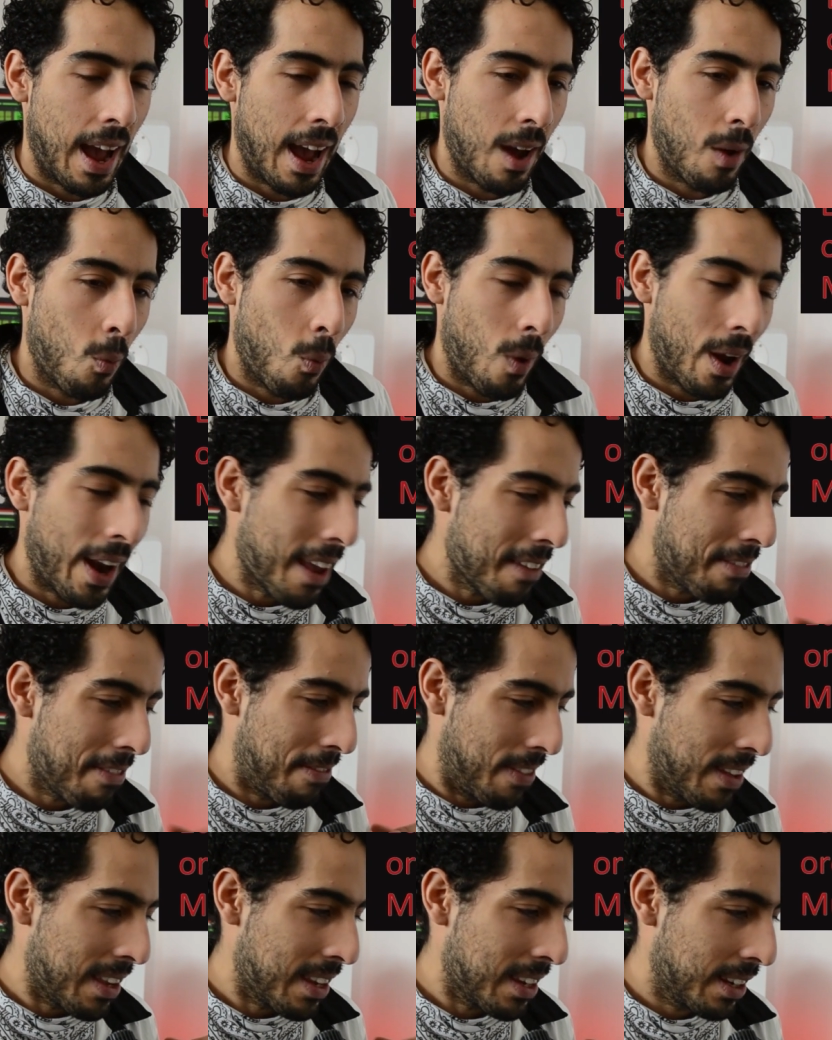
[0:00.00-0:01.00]
What I
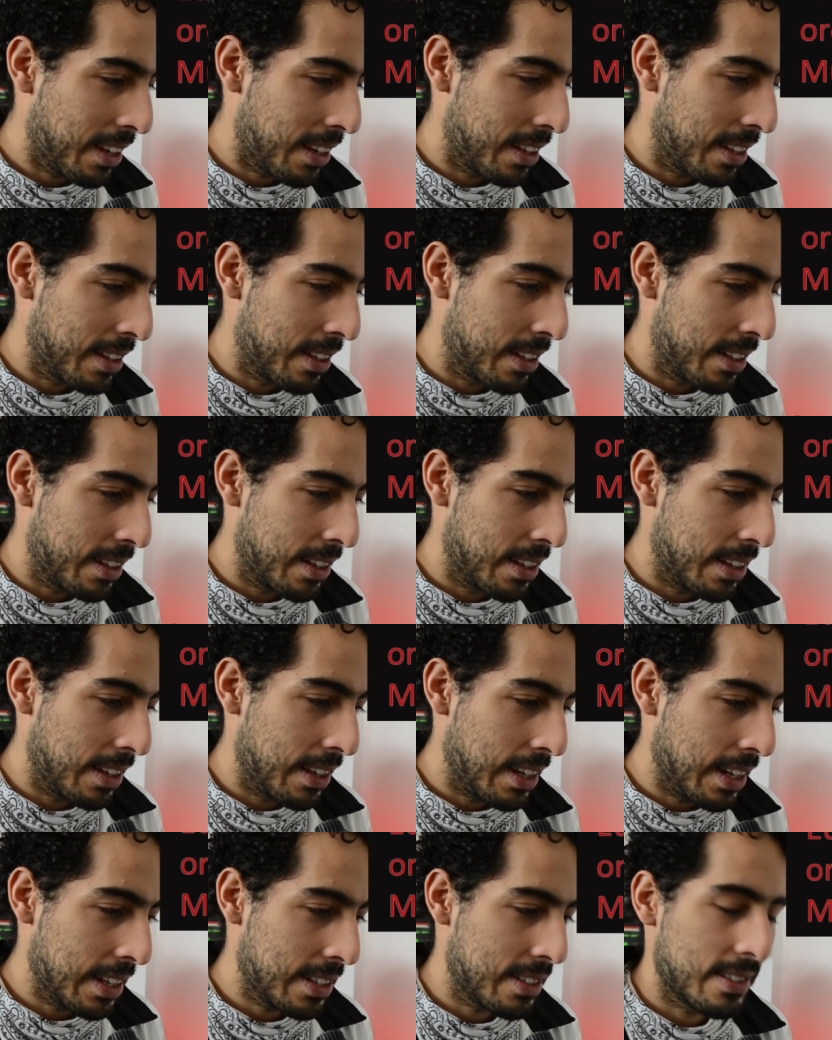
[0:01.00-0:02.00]
think
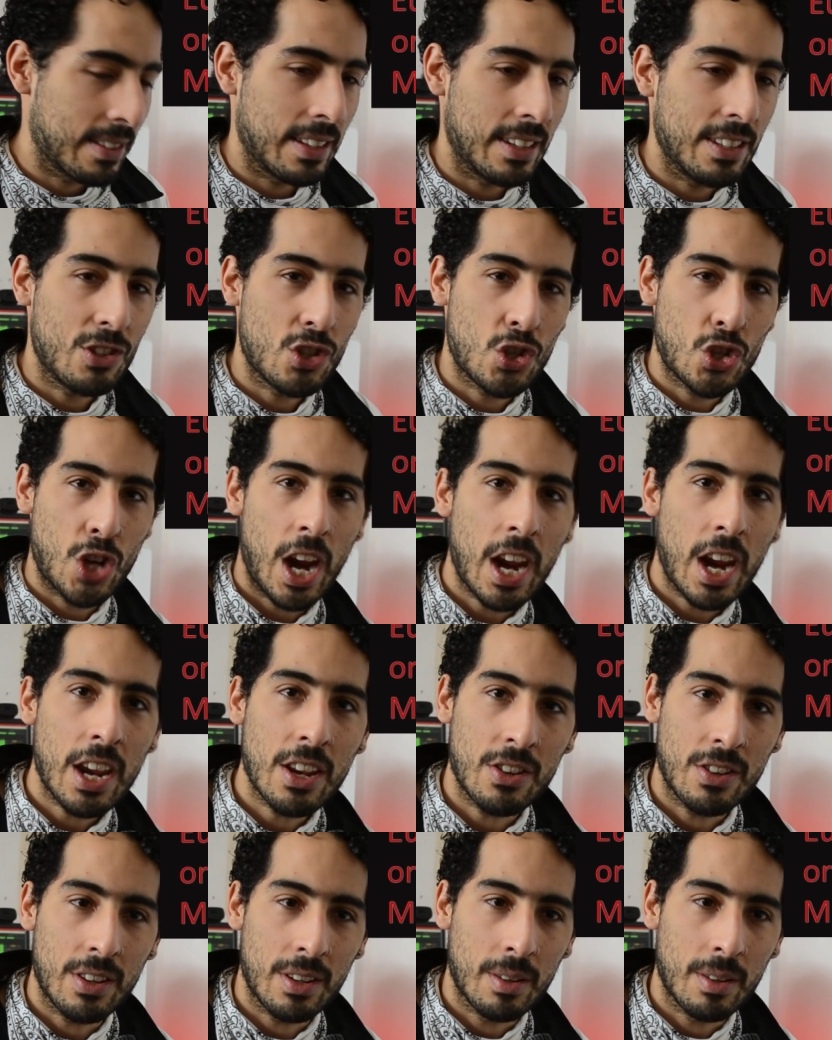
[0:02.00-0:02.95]
that is changing